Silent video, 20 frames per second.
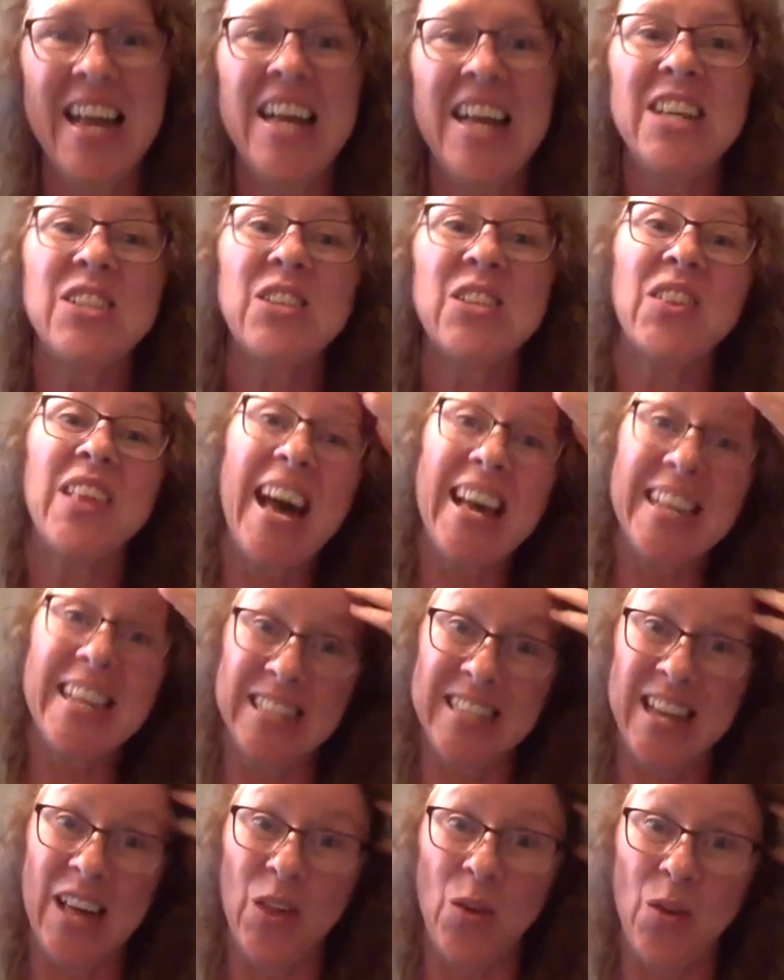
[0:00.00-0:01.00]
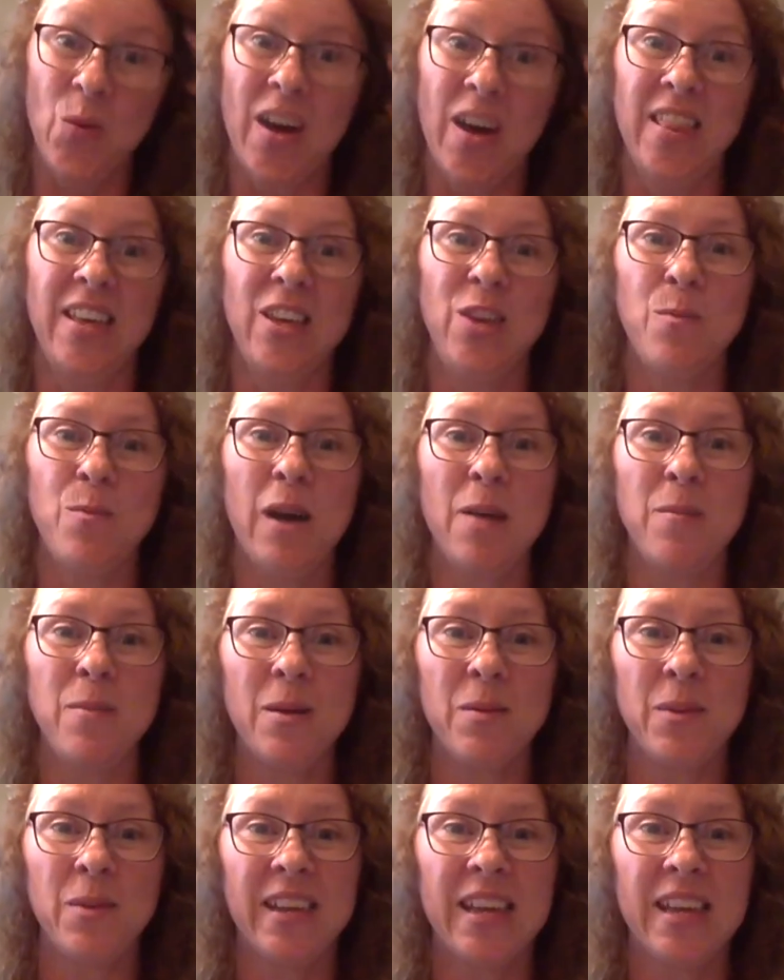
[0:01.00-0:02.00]
So that's another way that you might be
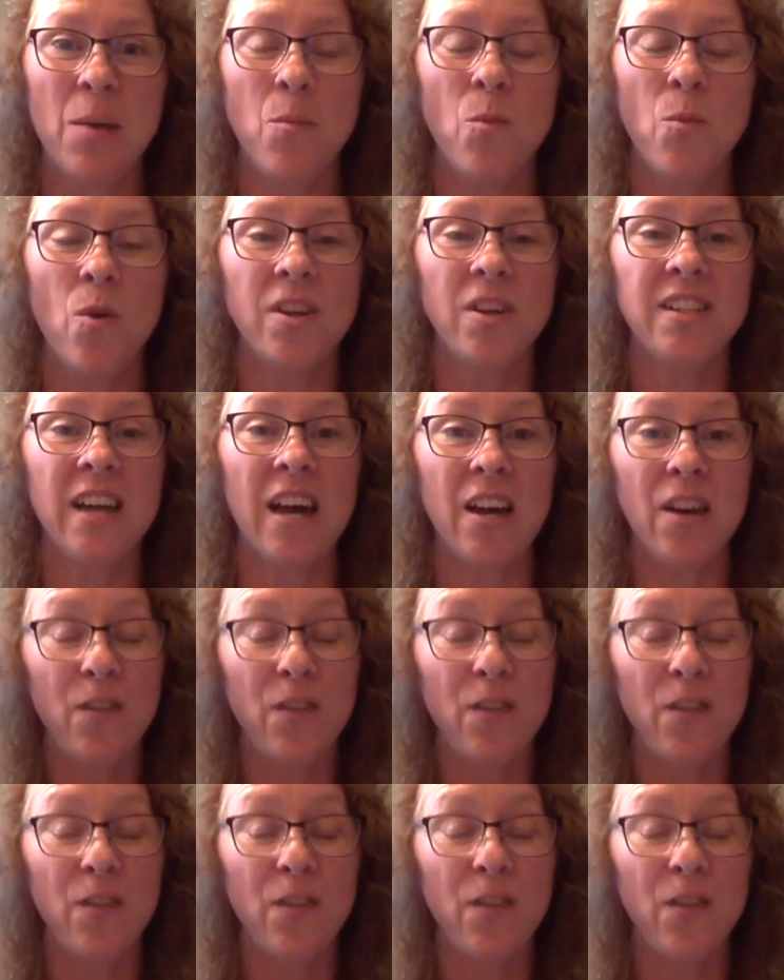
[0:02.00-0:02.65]
able to get more done.